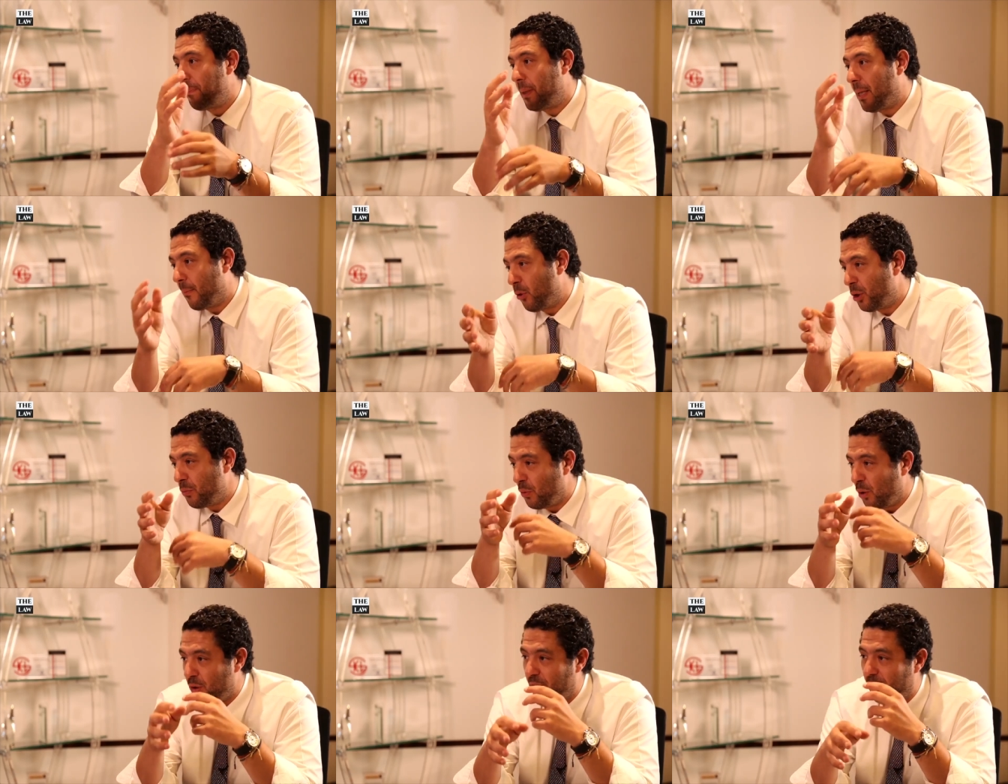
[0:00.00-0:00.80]
The MOH
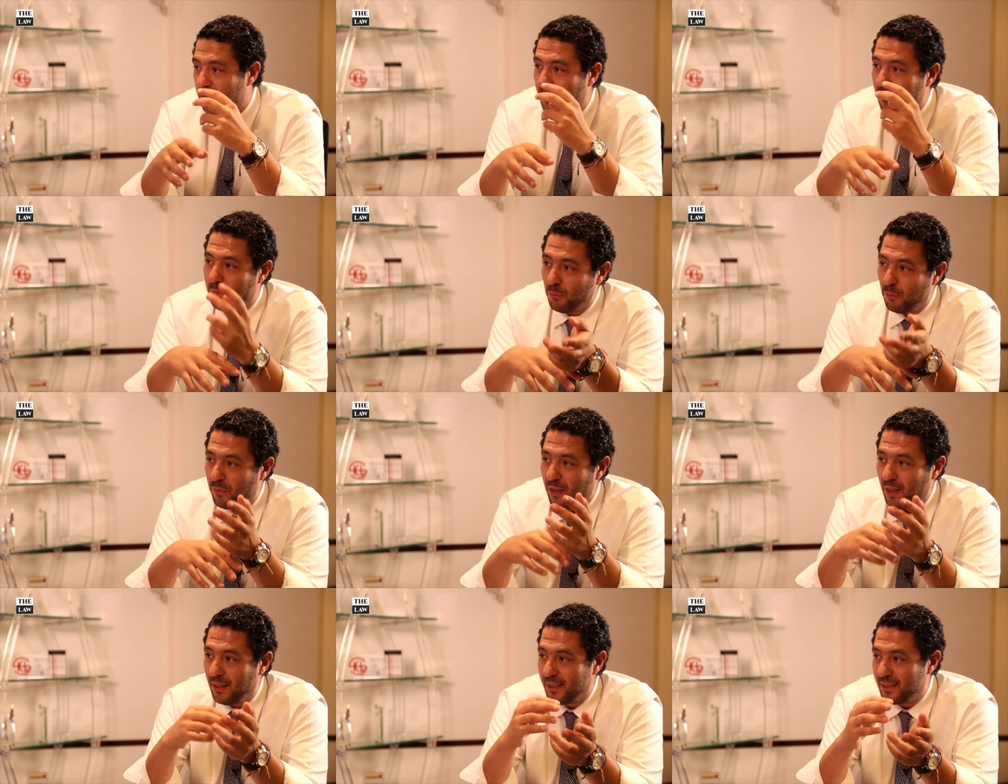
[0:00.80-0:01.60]
will not grant the
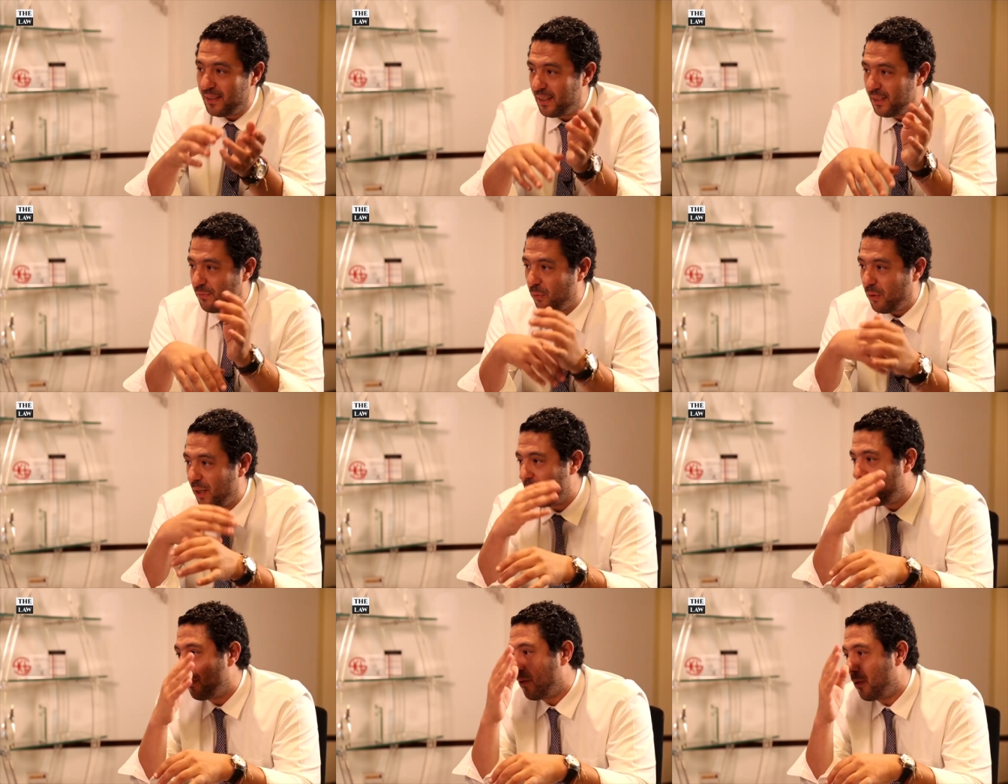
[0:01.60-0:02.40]
approval unless there is 4
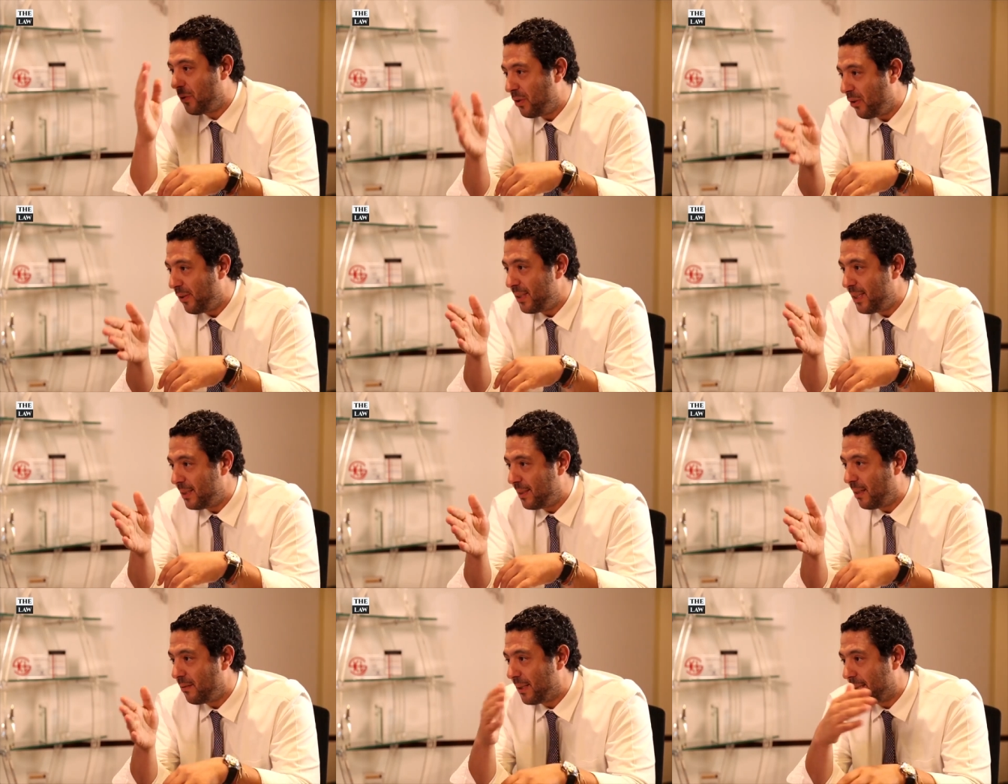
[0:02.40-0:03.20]
other
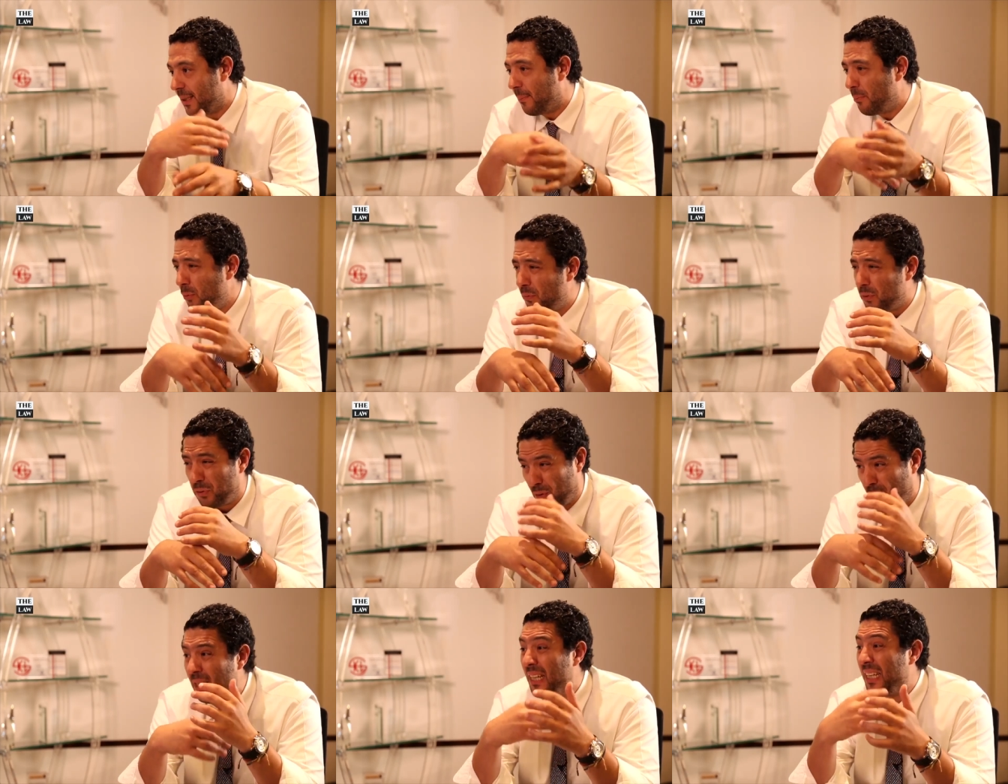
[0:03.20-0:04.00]
authorities granting the approval.
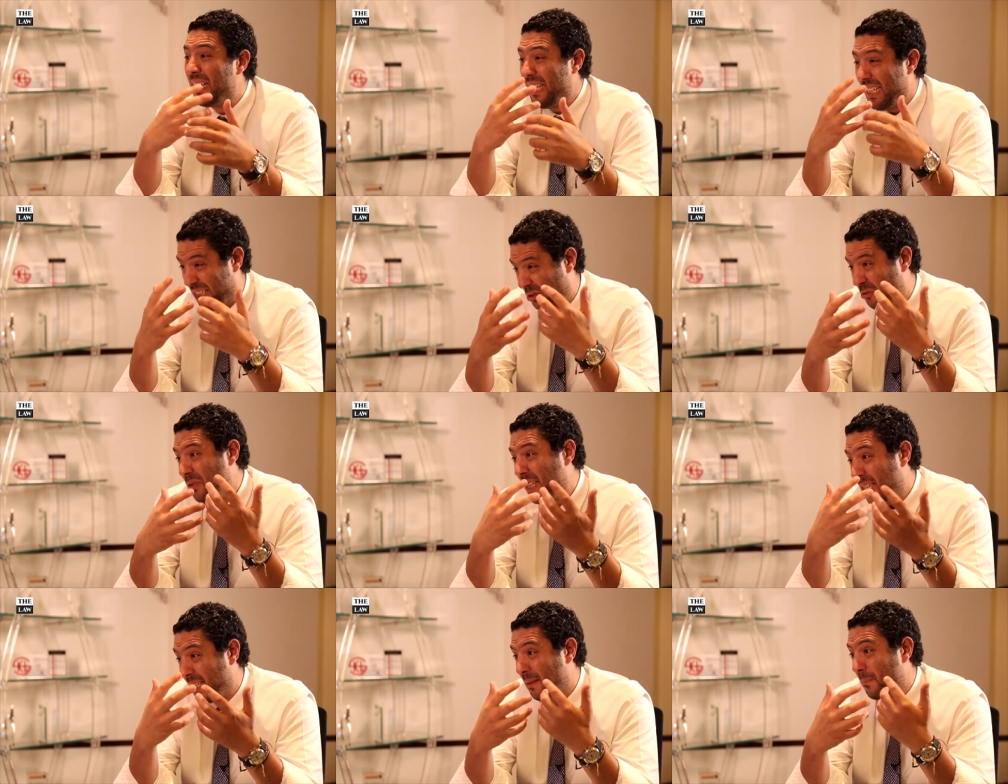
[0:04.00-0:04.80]
So
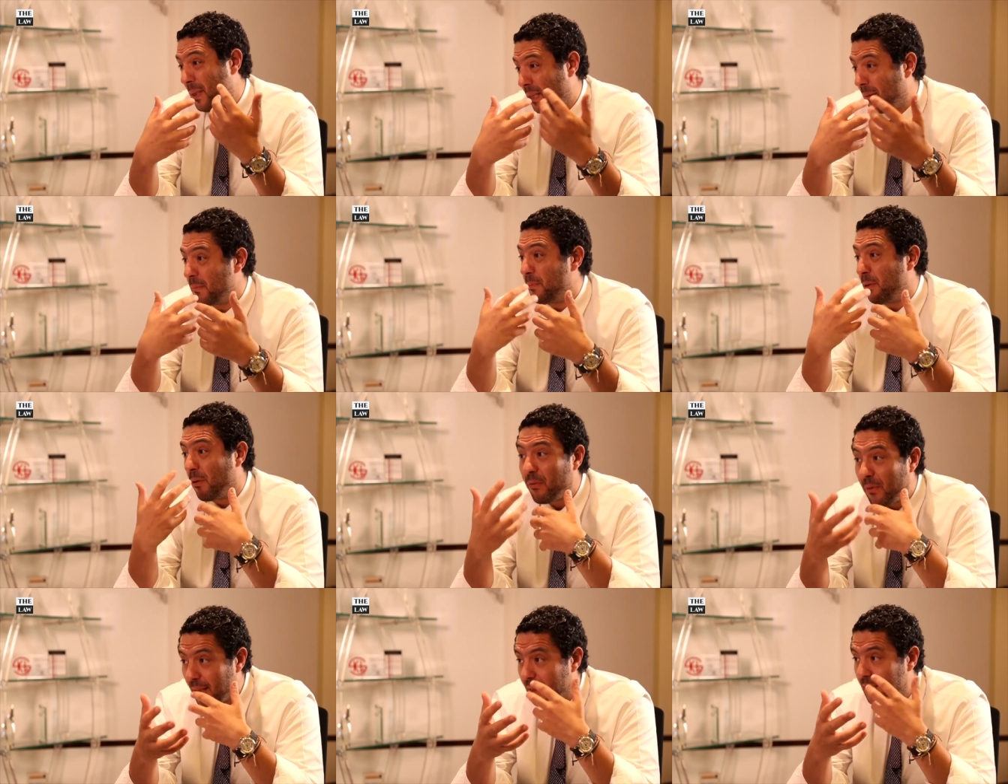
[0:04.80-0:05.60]
intriguing becomes
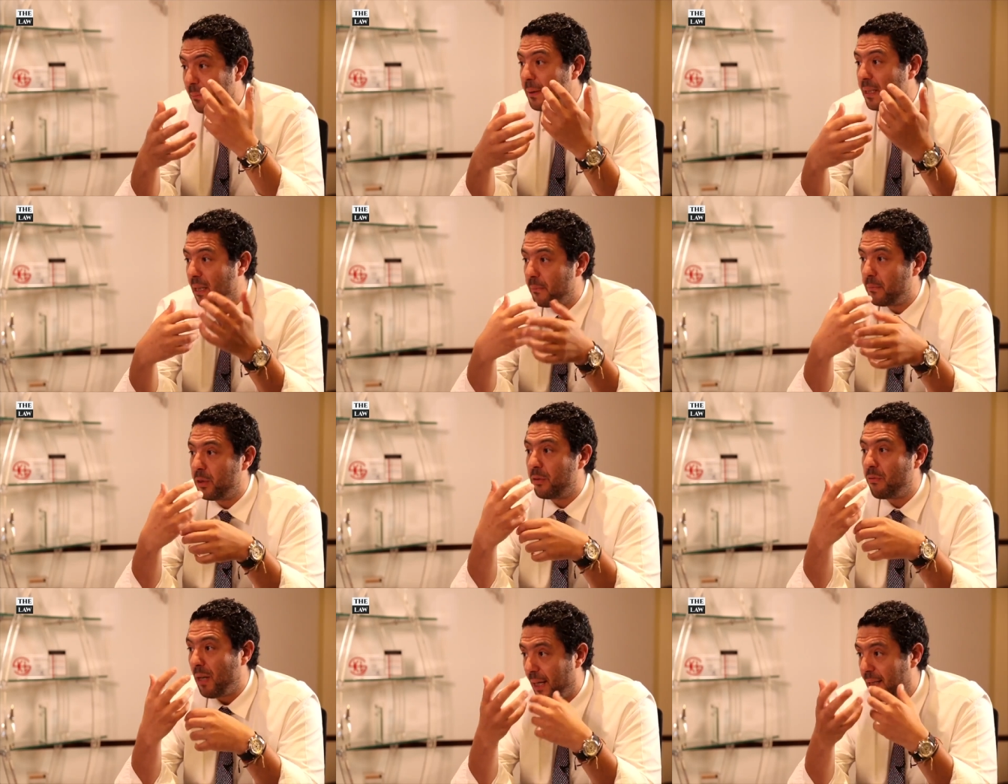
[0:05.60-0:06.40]
bureaucratic,
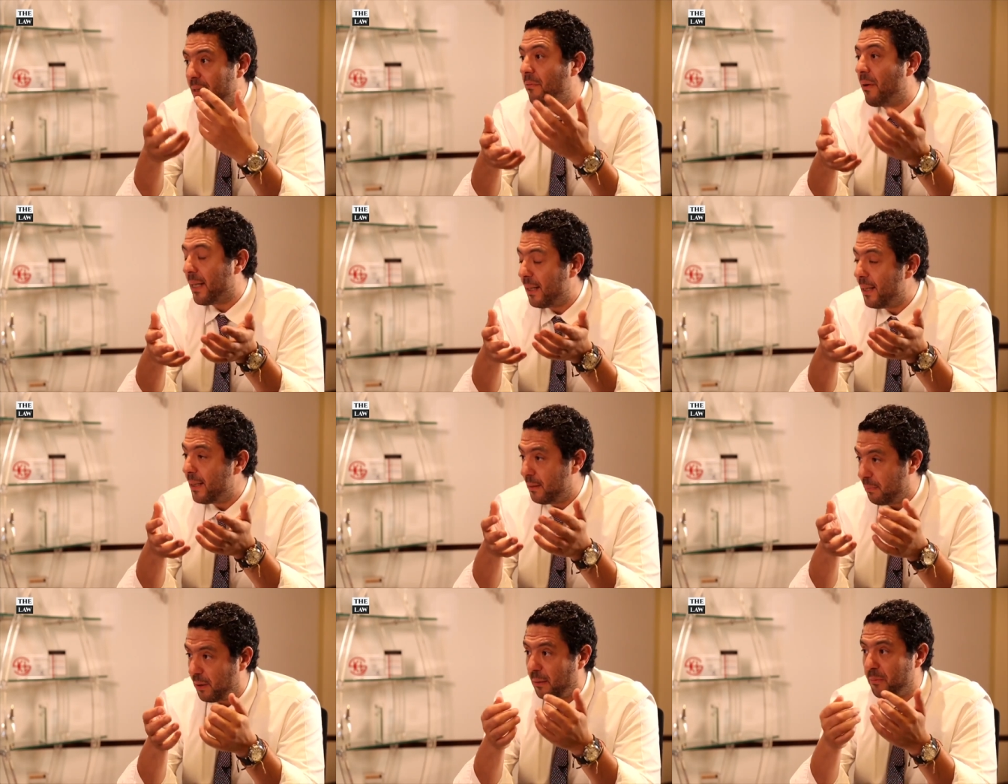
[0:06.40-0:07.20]
becomes highly
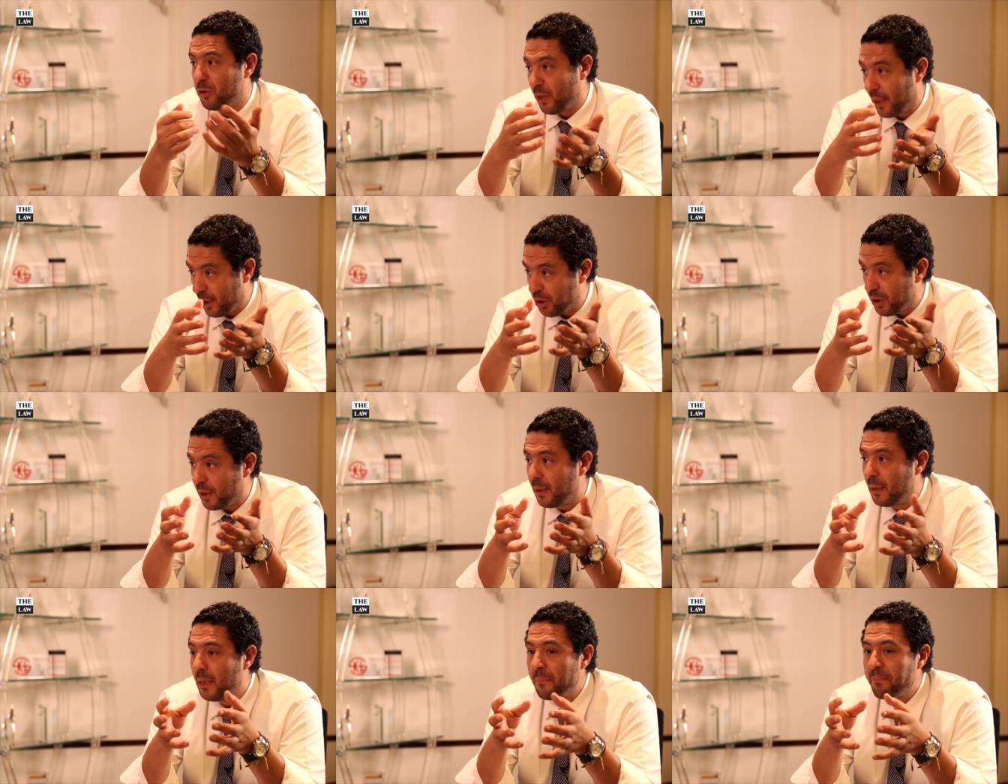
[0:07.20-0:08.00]
regulated, becomes challenging.